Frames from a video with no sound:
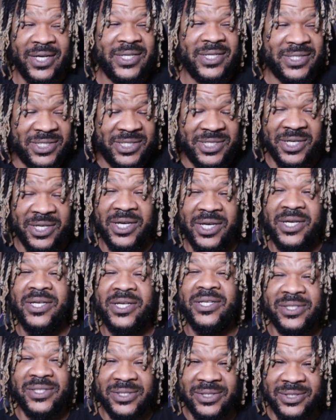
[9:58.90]
to
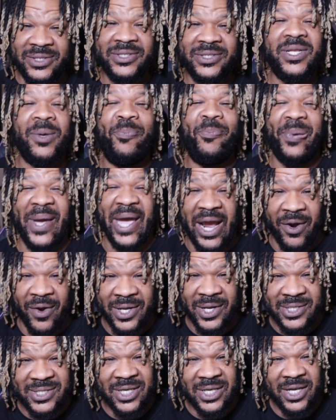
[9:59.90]
the
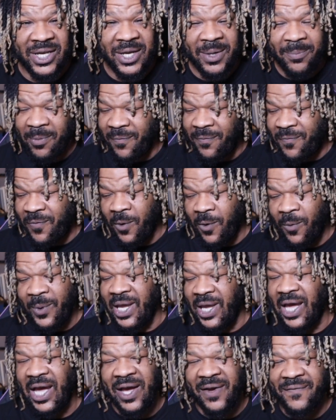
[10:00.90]
parents before we
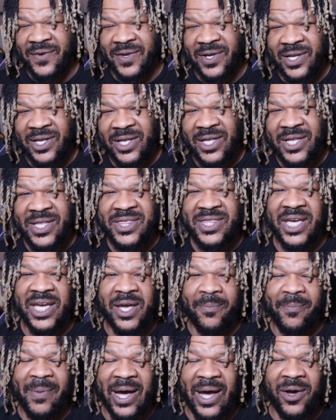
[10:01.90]
ever think
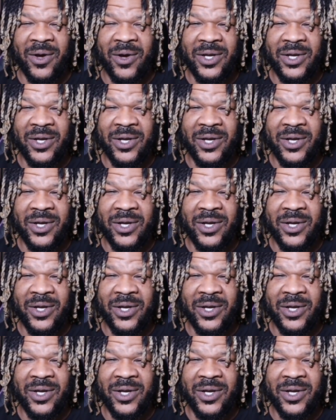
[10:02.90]
about